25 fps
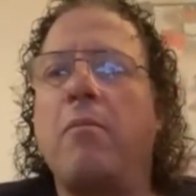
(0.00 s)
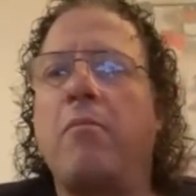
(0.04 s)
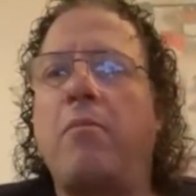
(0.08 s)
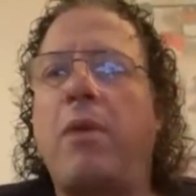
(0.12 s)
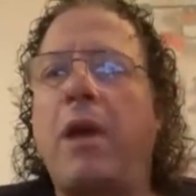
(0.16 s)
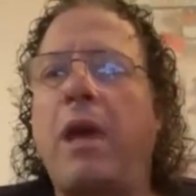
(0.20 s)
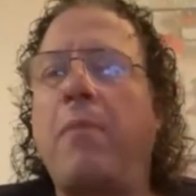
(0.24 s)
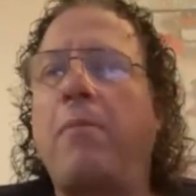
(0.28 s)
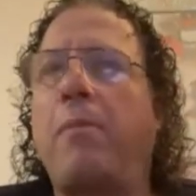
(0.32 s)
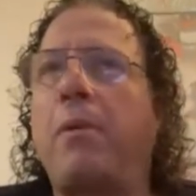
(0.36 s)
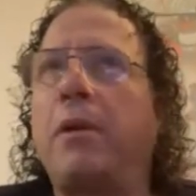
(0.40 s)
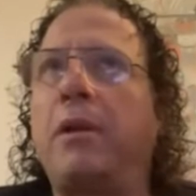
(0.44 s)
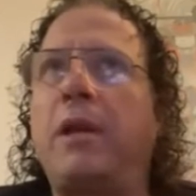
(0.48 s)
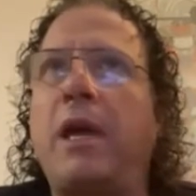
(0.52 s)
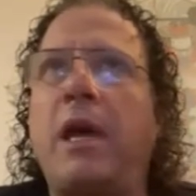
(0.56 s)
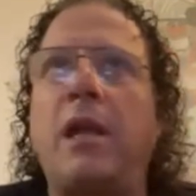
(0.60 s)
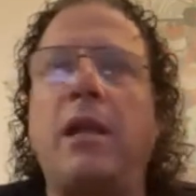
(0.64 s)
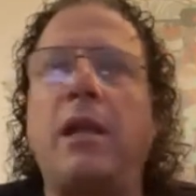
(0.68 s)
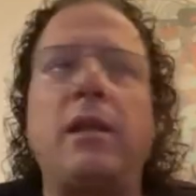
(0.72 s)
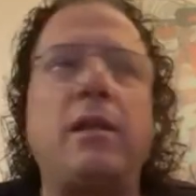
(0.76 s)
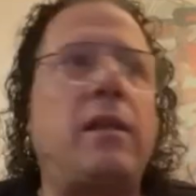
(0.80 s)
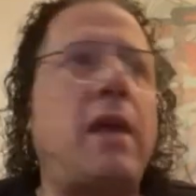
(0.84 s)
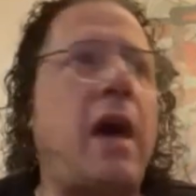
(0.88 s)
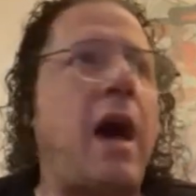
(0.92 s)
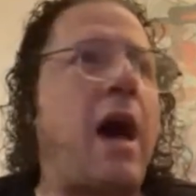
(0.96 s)
People
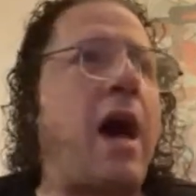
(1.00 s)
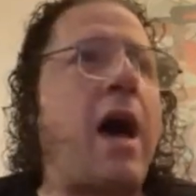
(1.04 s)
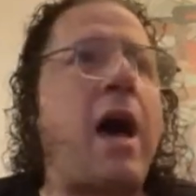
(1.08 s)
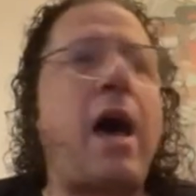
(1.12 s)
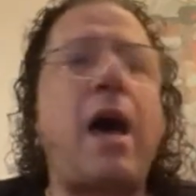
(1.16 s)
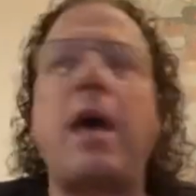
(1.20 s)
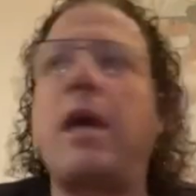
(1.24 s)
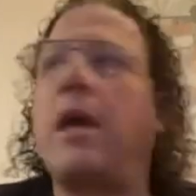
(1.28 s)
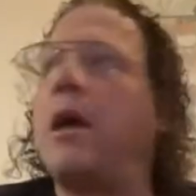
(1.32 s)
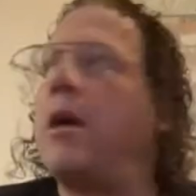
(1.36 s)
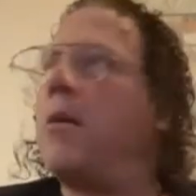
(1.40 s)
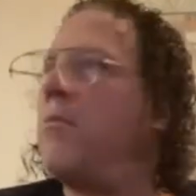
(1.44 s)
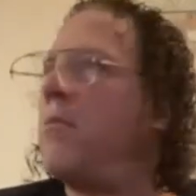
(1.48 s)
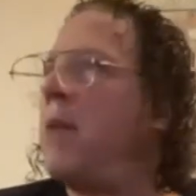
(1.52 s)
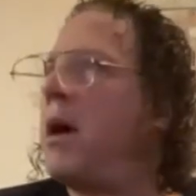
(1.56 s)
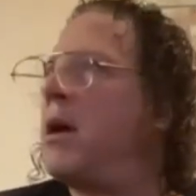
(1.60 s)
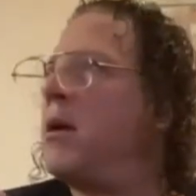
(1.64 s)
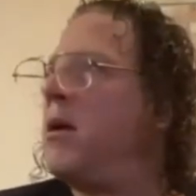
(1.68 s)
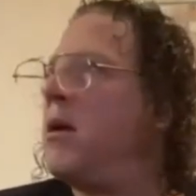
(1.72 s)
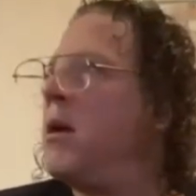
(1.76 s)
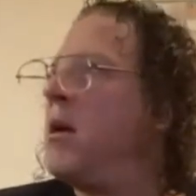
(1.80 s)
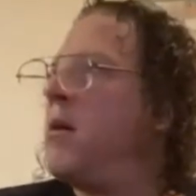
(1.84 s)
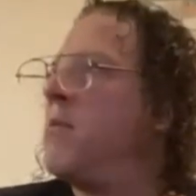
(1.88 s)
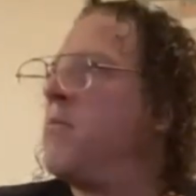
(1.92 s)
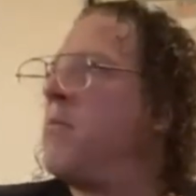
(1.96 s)
didn't die. And
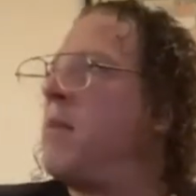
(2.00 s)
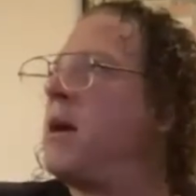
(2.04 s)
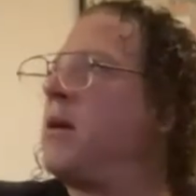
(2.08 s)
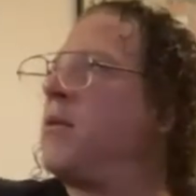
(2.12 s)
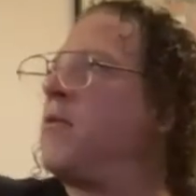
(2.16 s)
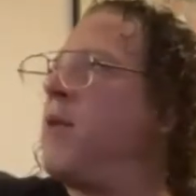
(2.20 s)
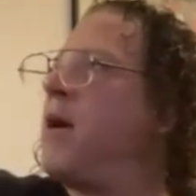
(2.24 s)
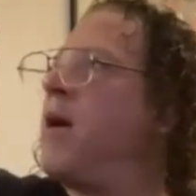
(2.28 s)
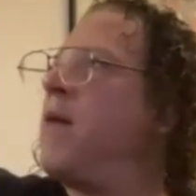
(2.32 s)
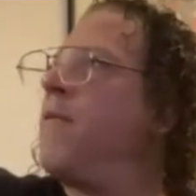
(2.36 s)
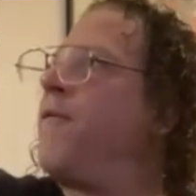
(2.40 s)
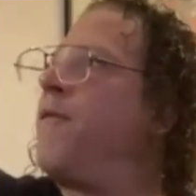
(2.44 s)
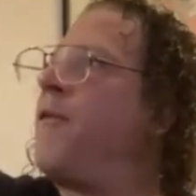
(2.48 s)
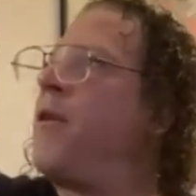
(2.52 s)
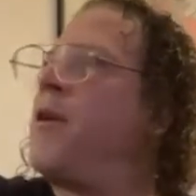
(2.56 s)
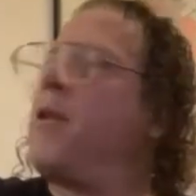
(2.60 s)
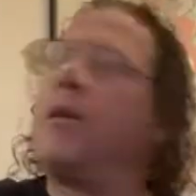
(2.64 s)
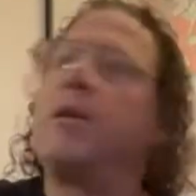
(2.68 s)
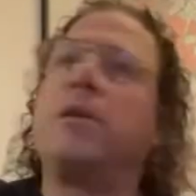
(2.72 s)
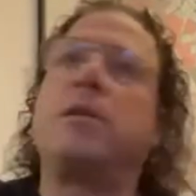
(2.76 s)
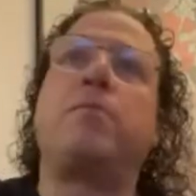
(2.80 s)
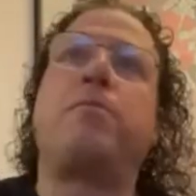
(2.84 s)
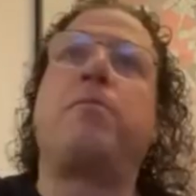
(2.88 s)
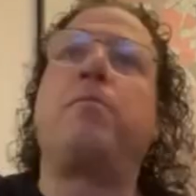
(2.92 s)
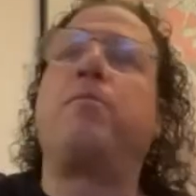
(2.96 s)
my
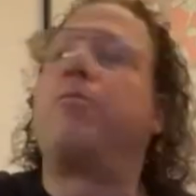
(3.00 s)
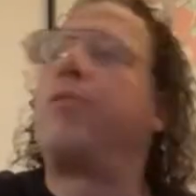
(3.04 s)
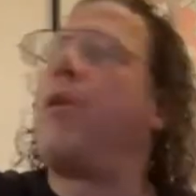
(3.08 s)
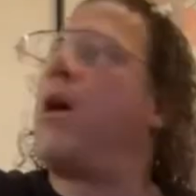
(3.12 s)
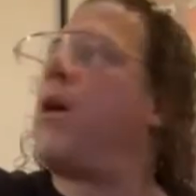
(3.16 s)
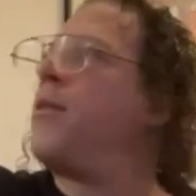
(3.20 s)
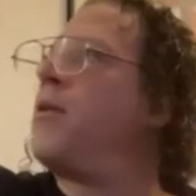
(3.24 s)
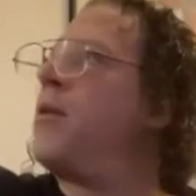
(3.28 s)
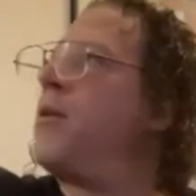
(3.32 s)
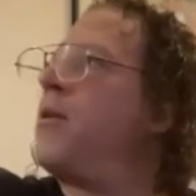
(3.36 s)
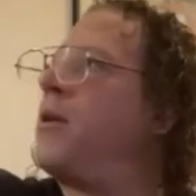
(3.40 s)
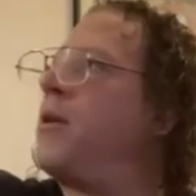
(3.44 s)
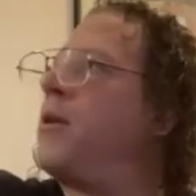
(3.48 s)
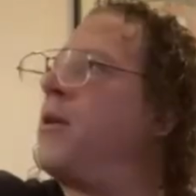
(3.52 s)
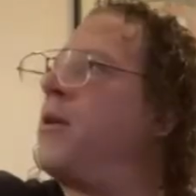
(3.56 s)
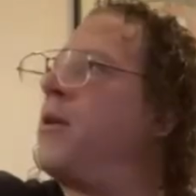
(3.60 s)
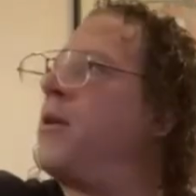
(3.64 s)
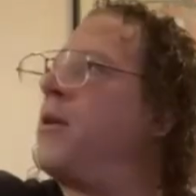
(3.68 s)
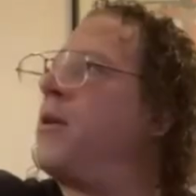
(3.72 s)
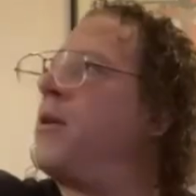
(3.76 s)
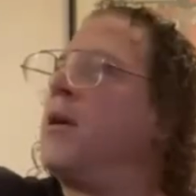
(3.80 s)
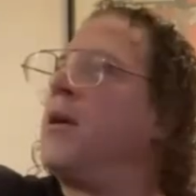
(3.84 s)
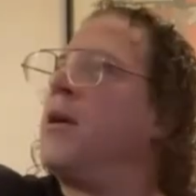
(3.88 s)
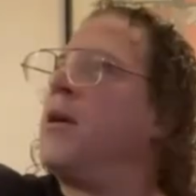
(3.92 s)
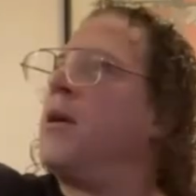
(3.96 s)
grandfather's brother
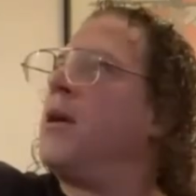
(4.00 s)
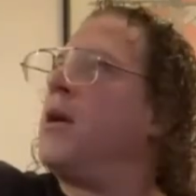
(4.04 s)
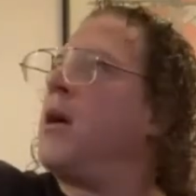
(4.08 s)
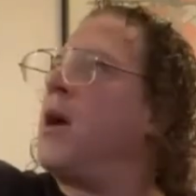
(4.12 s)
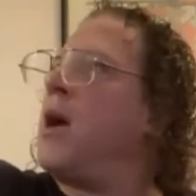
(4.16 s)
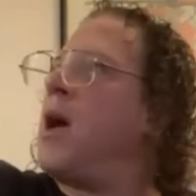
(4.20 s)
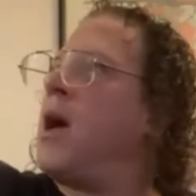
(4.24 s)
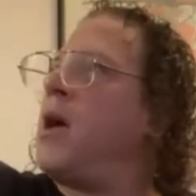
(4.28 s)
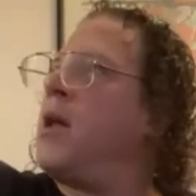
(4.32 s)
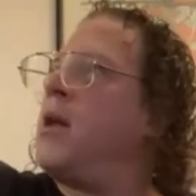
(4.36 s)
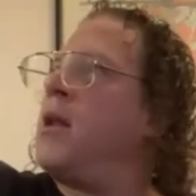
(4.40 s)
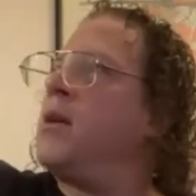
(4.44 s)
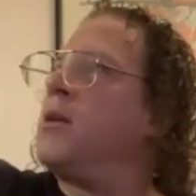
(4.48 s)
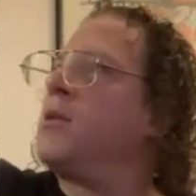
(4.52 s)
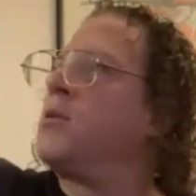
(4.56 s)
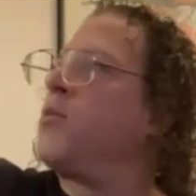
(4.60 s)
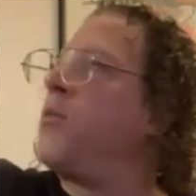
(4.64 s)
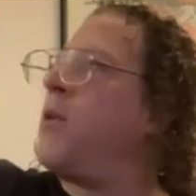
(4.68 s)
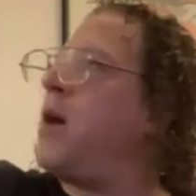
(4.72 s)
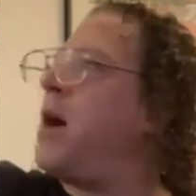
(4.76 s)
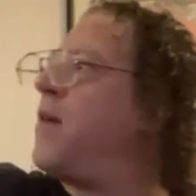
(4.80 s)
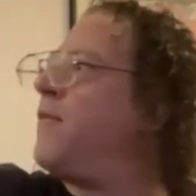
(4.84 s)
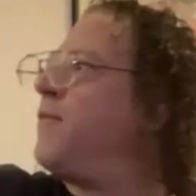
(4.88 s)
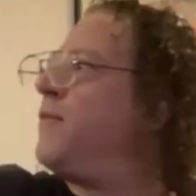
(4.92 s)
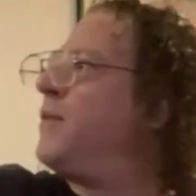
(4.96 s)
and his
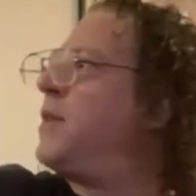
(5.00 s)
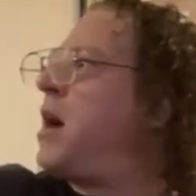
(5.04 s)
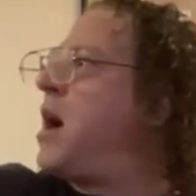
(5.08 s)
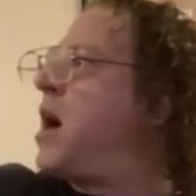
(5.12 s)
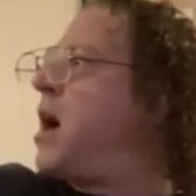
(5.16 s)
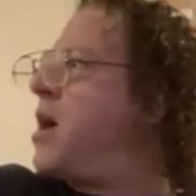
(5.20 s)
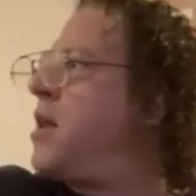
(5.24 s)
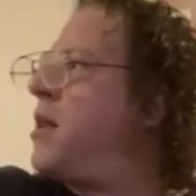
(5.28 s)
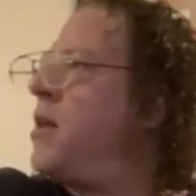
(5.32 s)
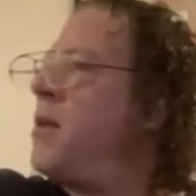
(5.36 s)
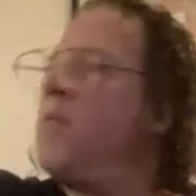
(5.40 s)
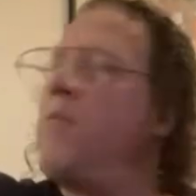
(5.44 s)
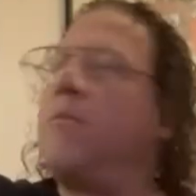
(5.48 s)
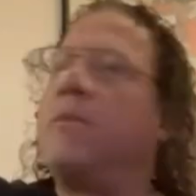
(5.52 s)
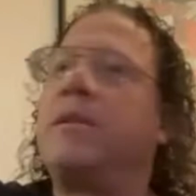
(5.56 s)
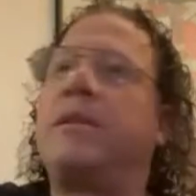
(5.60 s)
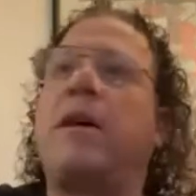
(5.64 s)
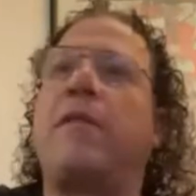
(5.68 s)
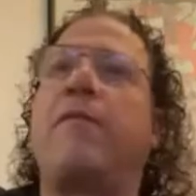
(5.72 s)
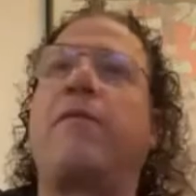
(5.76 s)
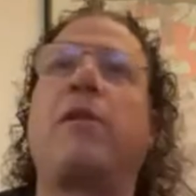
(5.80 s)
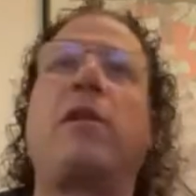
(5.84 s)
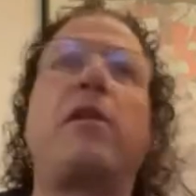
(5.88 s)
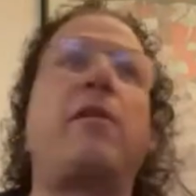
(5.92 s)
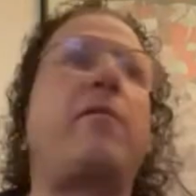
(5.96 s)
wife died and
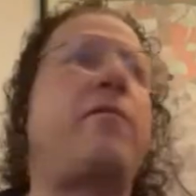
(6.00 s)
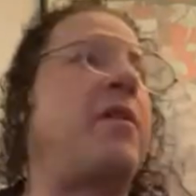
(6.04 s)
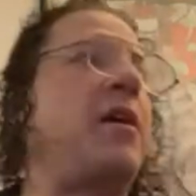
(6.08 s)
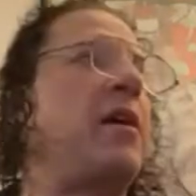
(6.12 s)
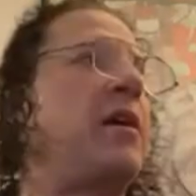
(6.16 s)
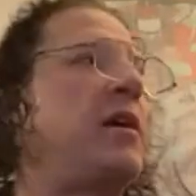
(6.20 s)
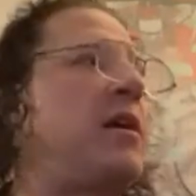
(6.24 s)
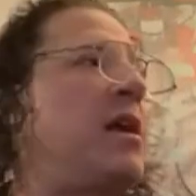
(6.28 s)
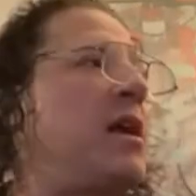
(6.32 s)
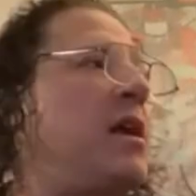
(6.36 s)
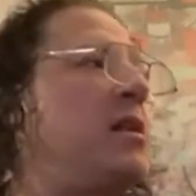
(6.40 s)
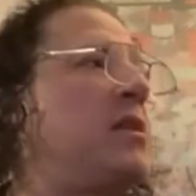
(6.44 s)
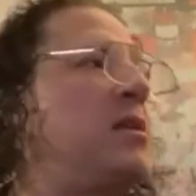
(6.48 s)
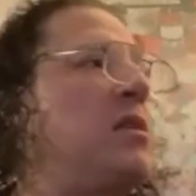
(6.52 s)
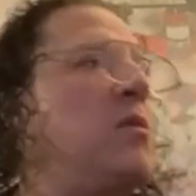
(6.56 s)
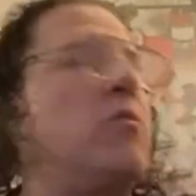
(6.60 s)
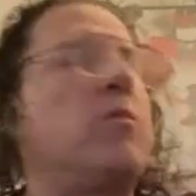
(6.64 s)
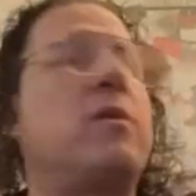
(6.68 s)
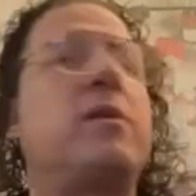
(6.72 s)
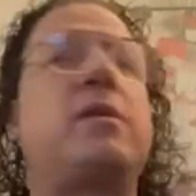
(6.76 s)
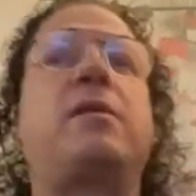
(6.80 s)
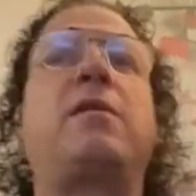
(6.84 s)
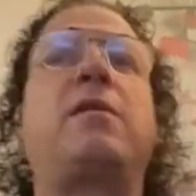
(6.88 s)
several of their kids, and one